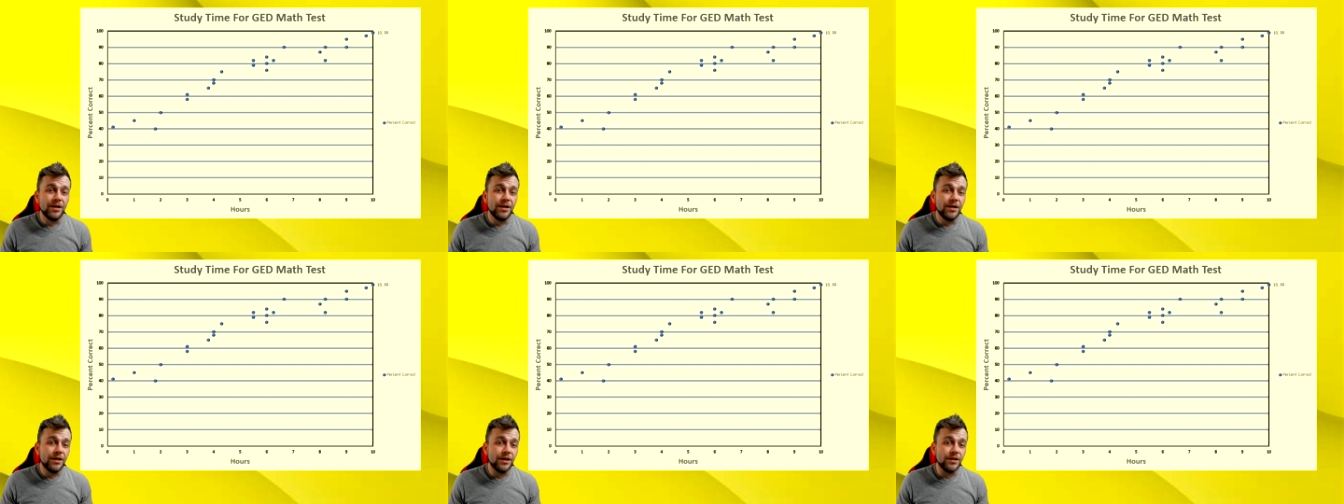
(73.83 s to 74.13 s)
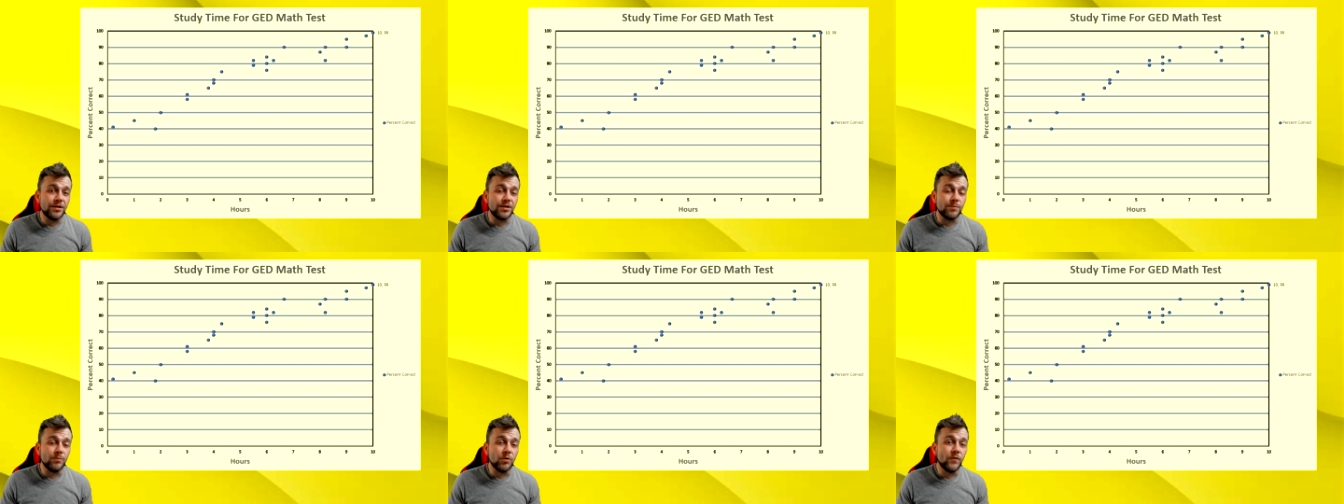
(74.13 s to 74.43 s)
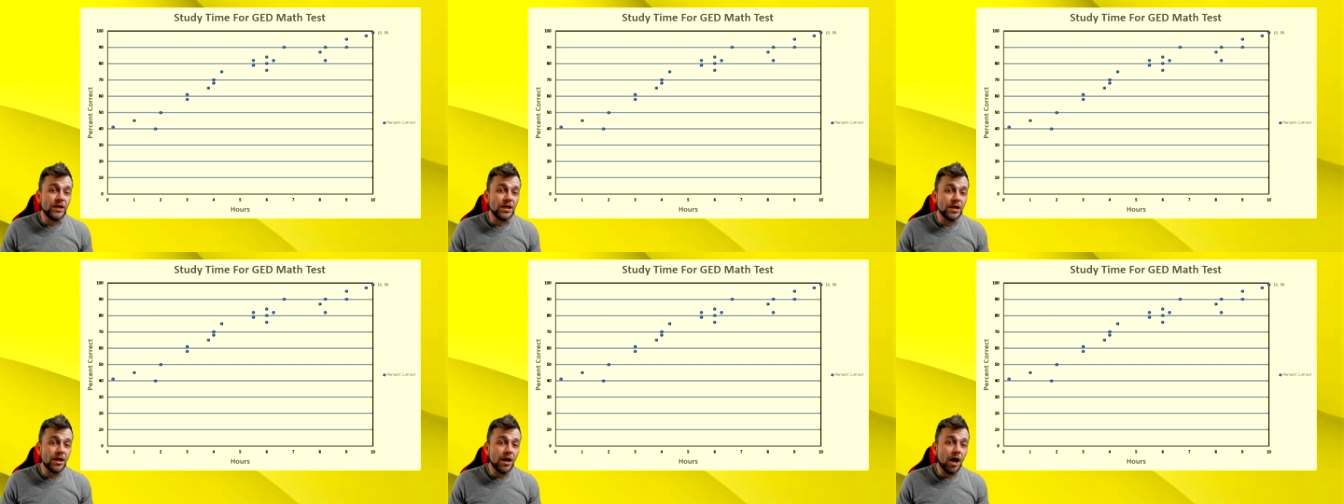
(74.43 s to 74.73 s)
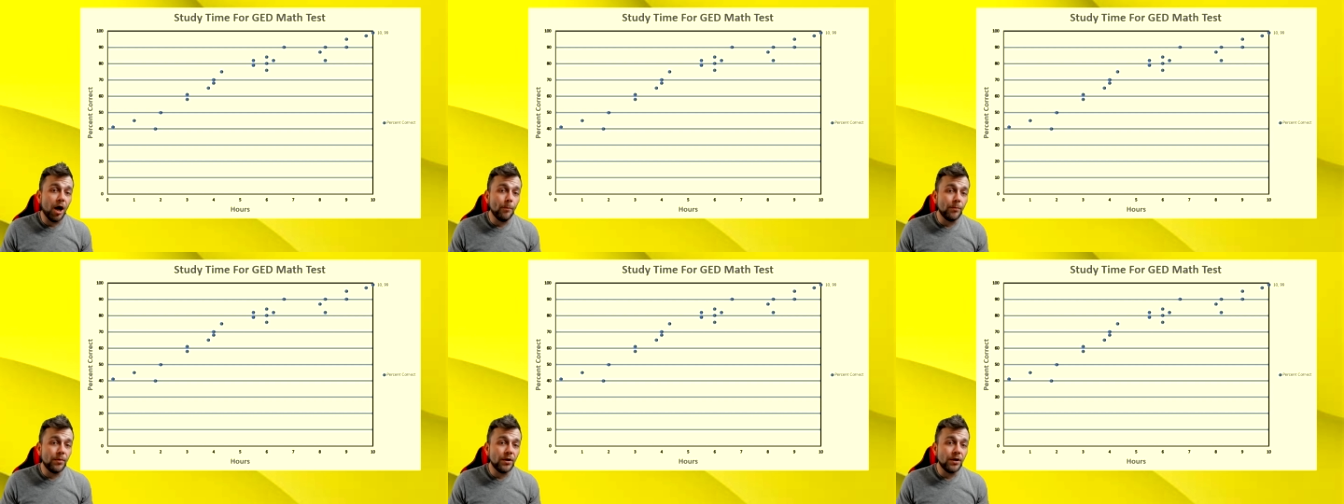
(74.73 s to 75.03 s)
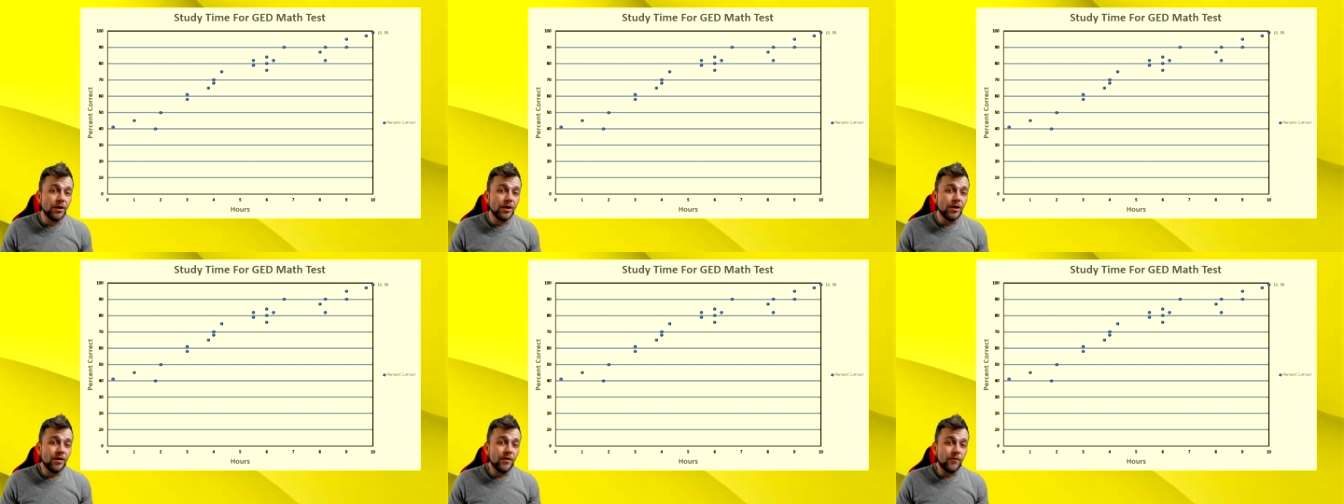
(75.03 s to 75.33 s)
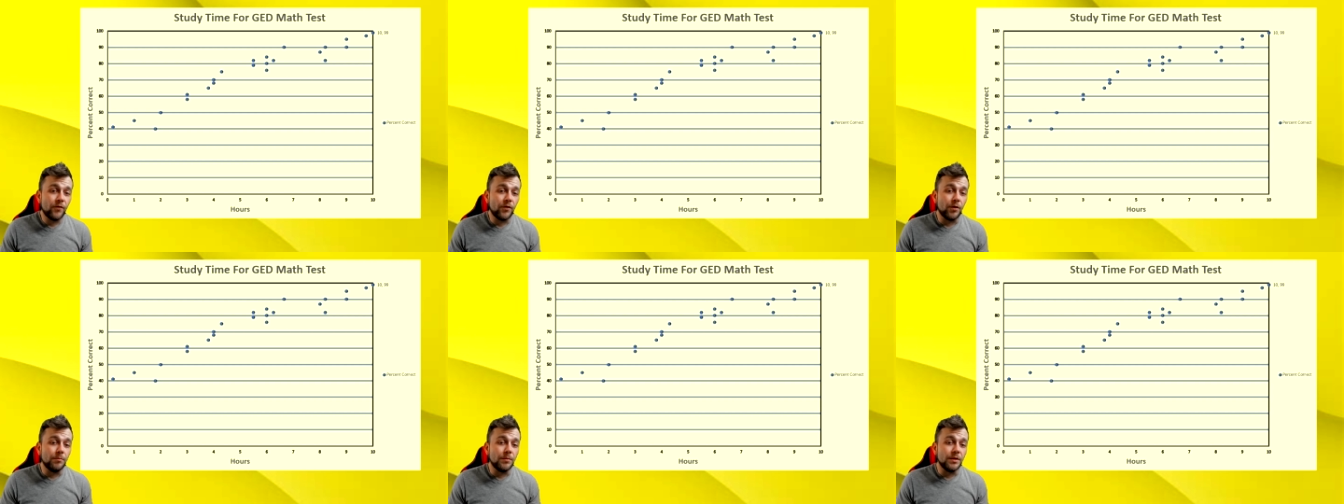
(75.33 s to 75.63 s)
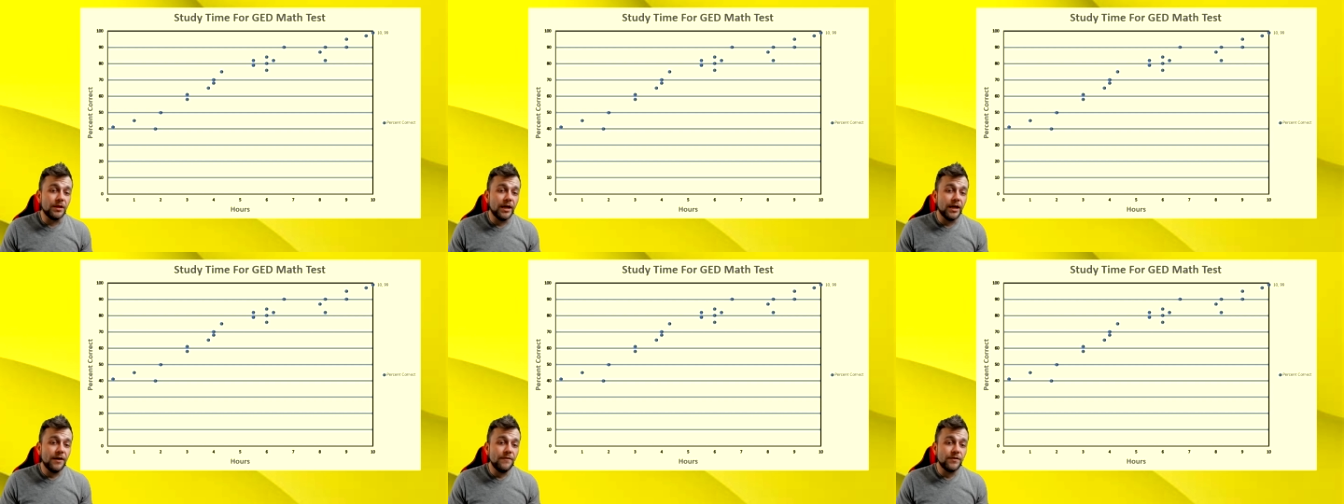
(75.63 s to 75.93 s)
It's moving up from
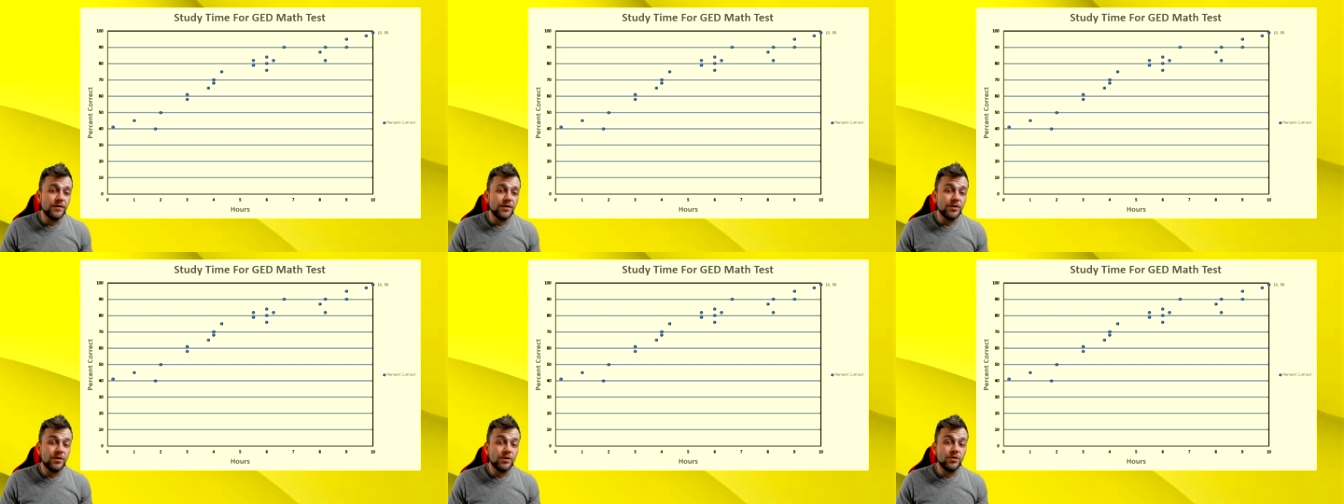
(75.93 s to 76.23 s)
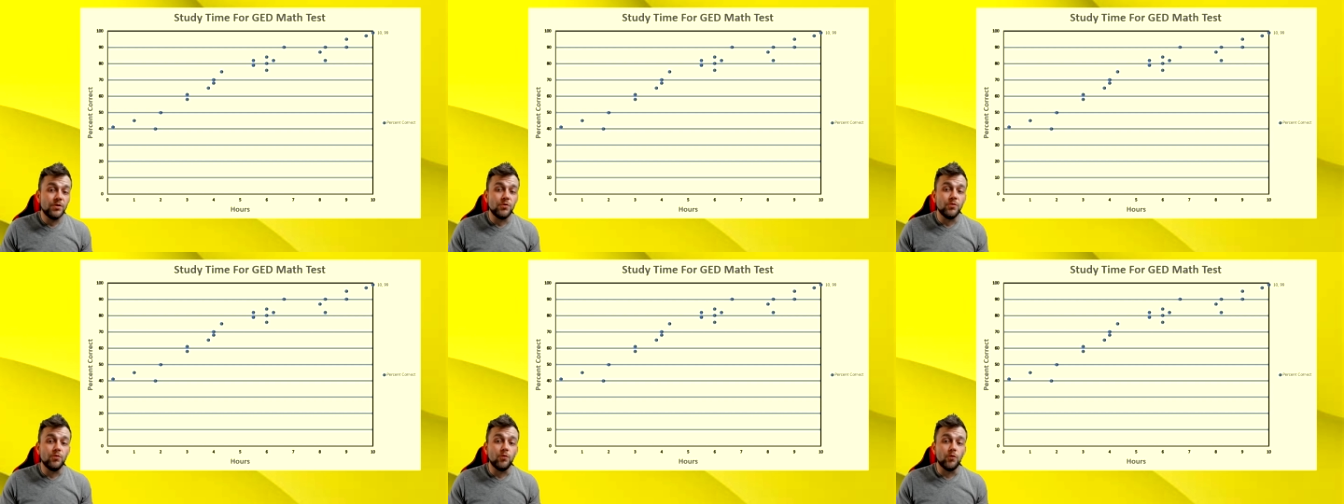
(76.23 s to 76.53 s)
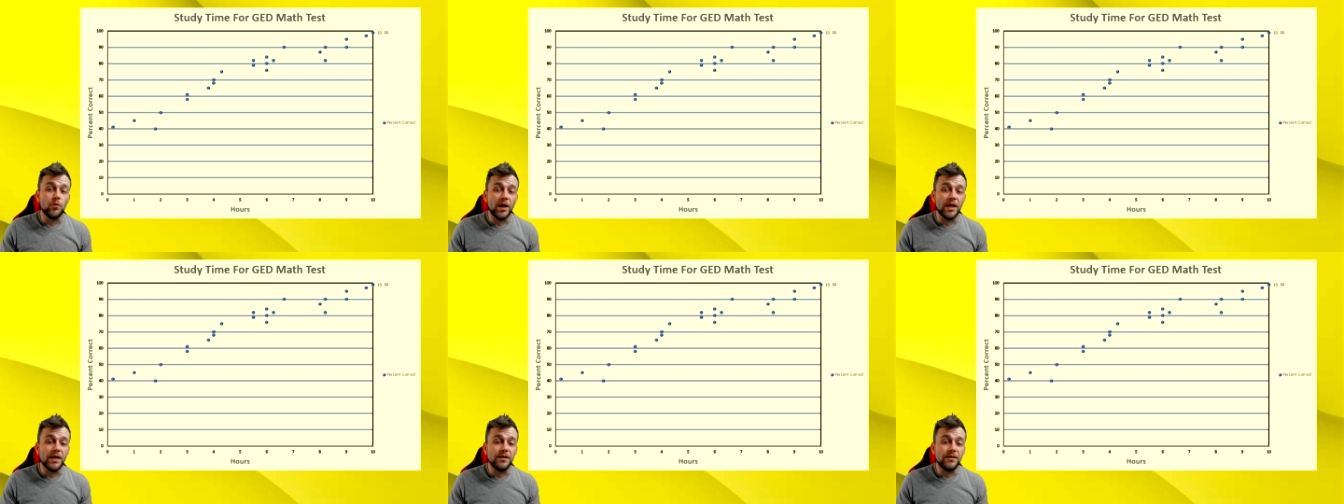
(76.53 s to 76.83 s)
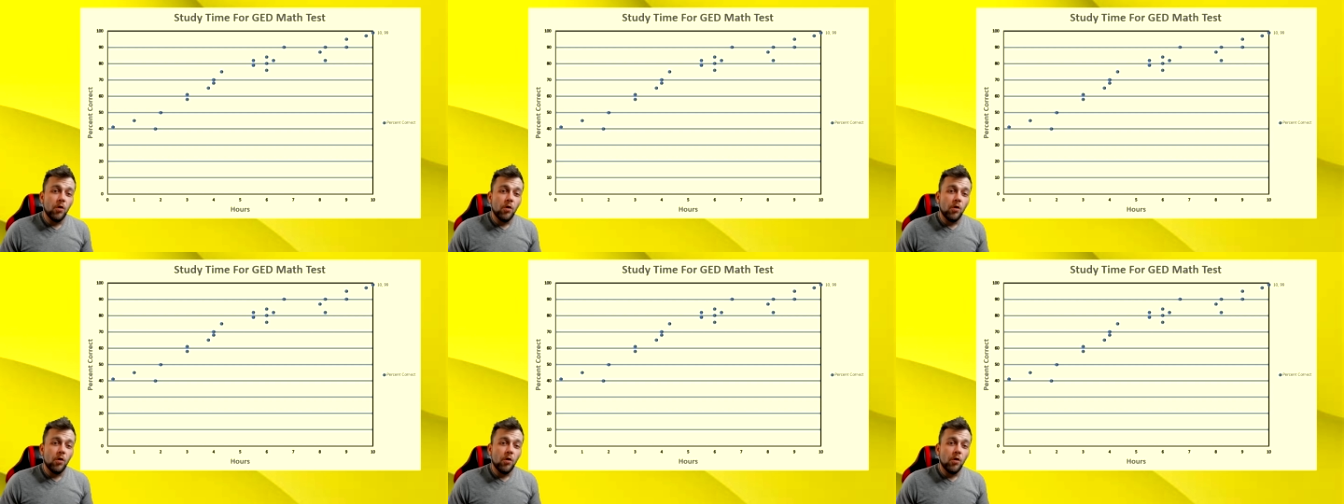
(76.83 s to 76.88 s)
left to right.